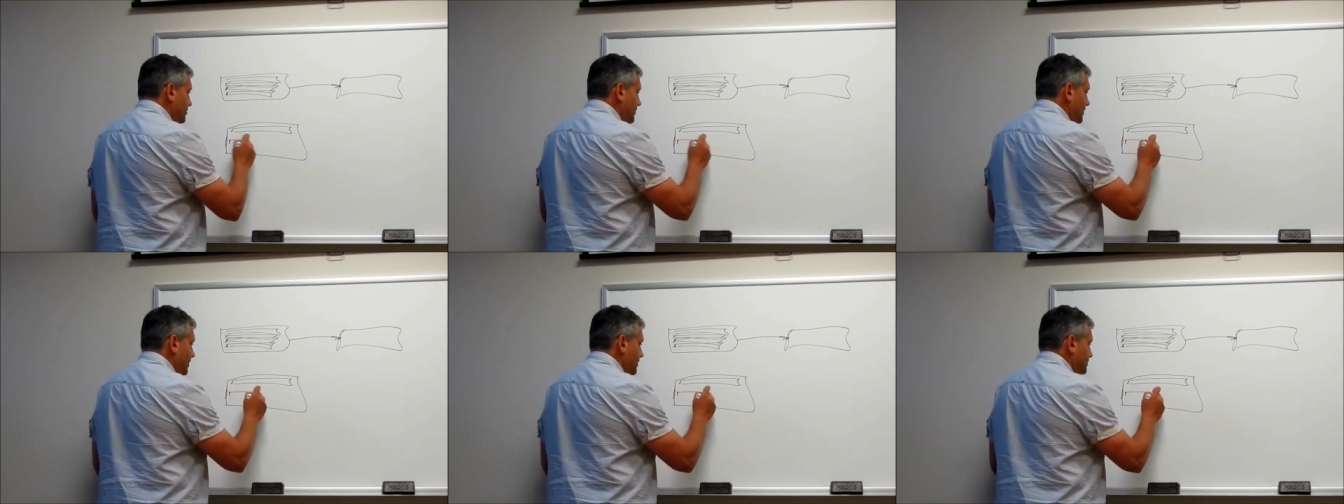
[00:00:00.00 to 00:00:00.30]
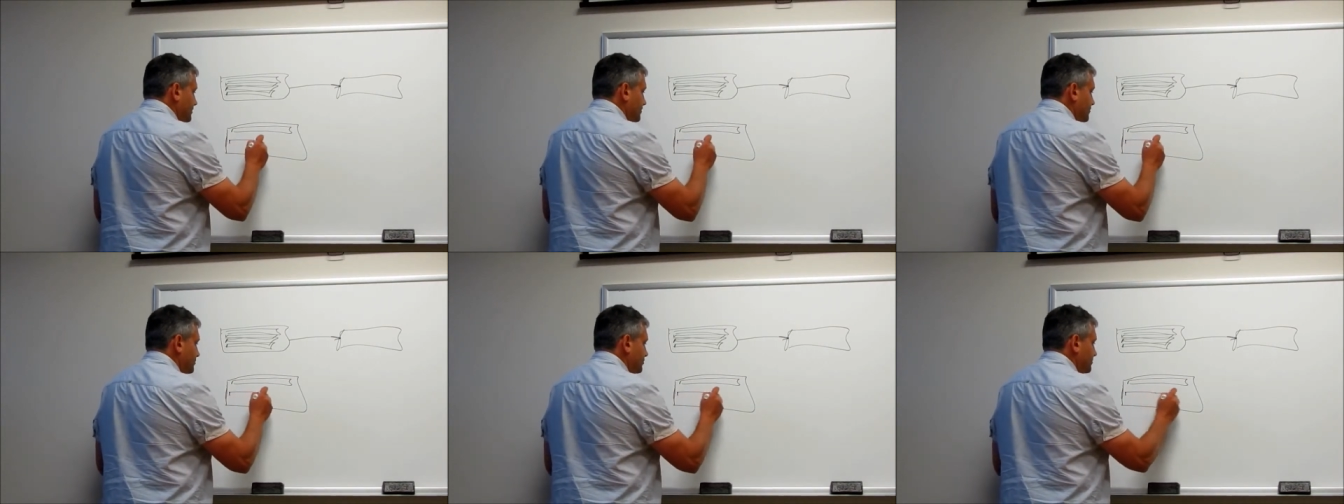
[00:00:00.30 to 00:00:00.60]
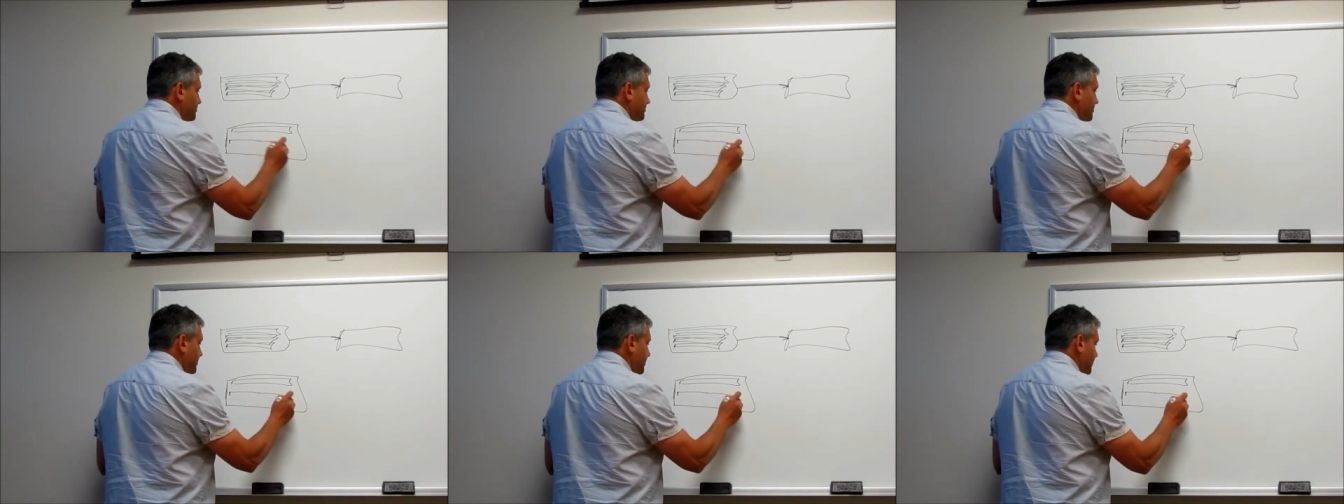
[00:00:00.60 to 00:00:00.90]
one
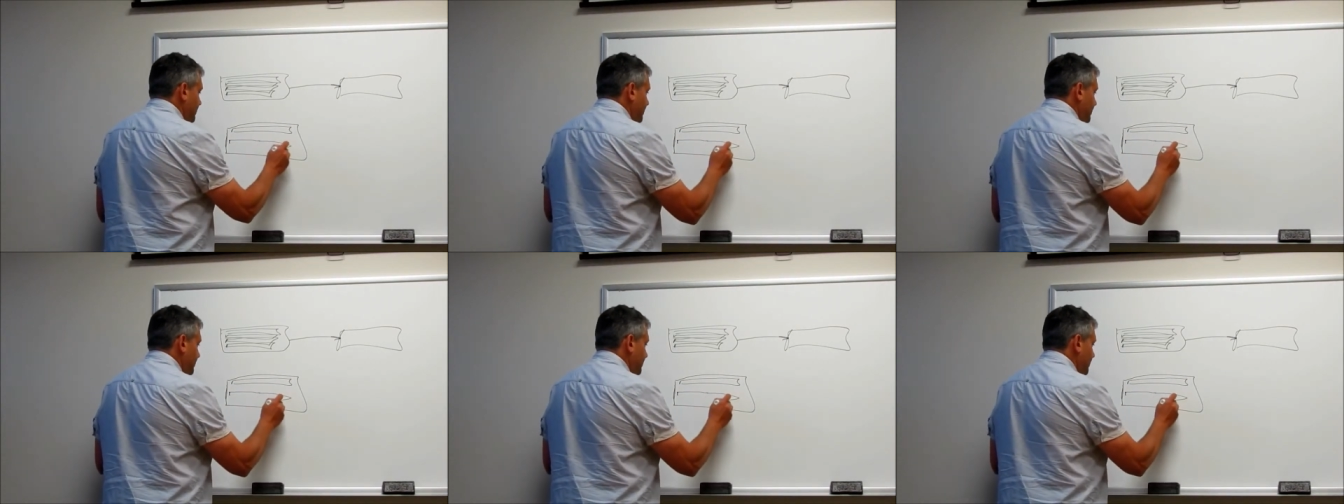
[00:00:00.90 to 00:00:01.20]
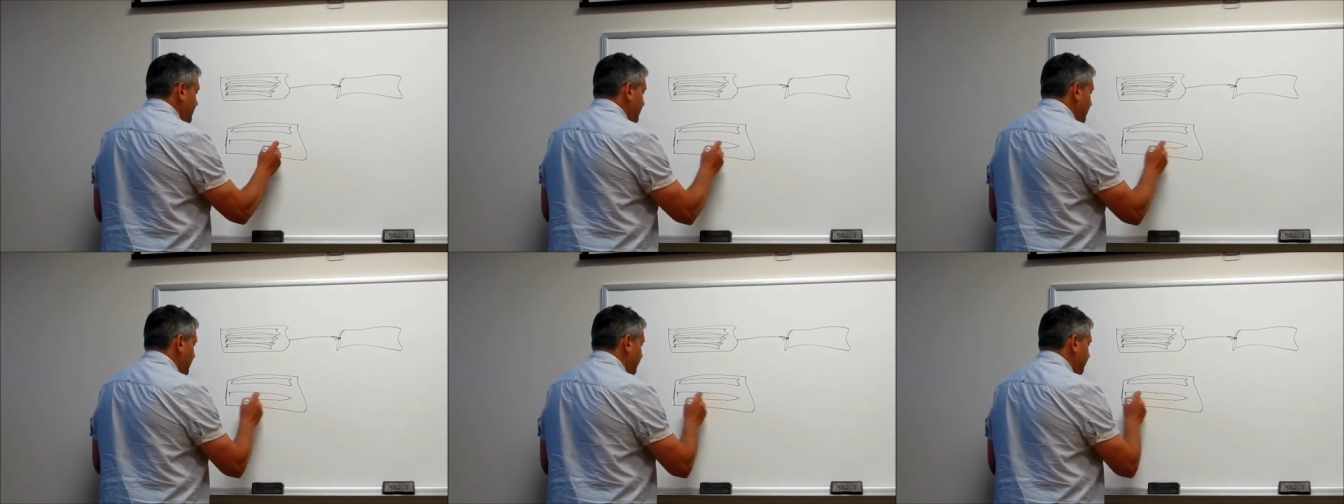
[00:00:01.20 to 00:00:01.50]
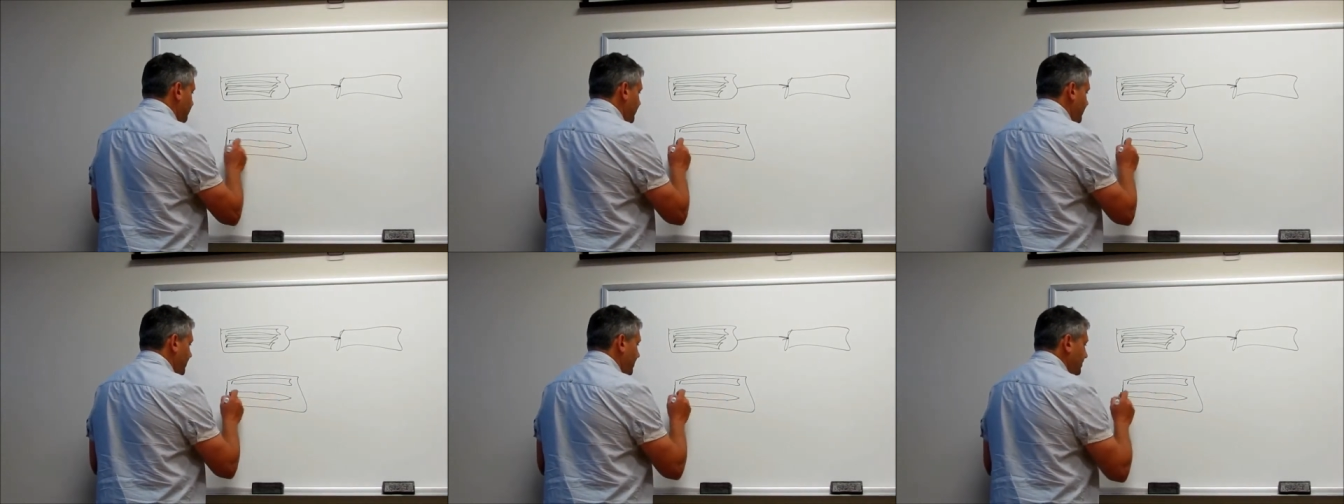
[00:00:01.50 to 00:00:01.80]
could be a
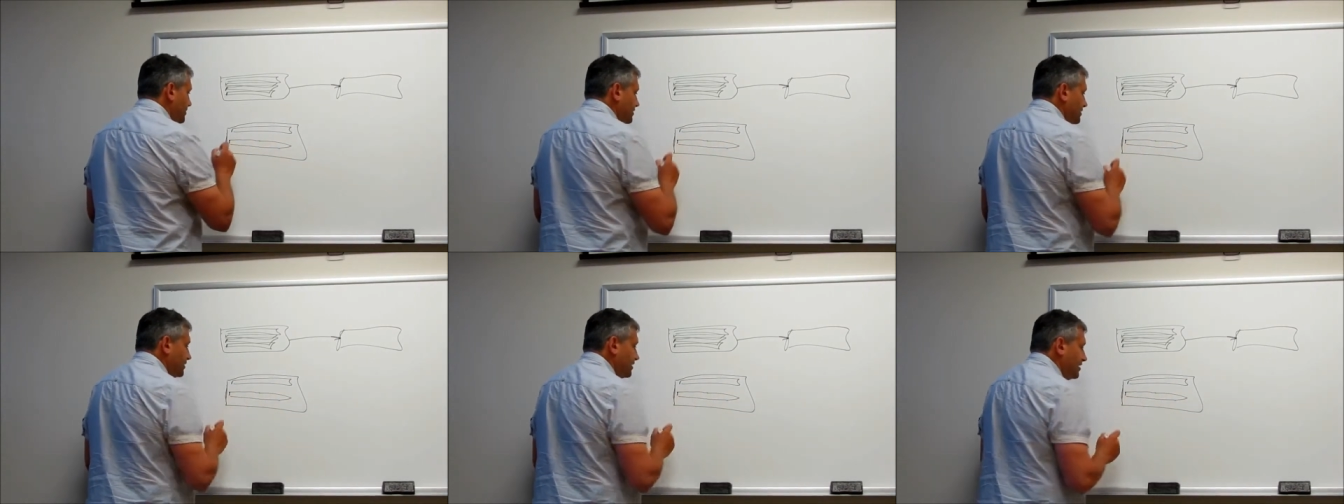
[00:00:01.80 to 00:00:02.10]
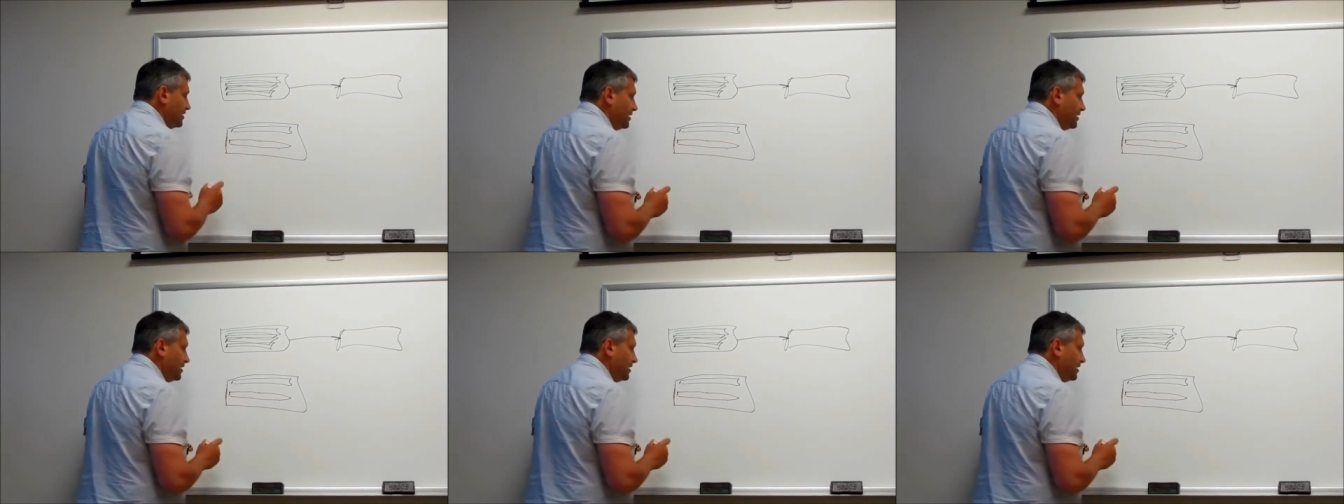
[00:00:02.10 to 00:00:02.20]
pen,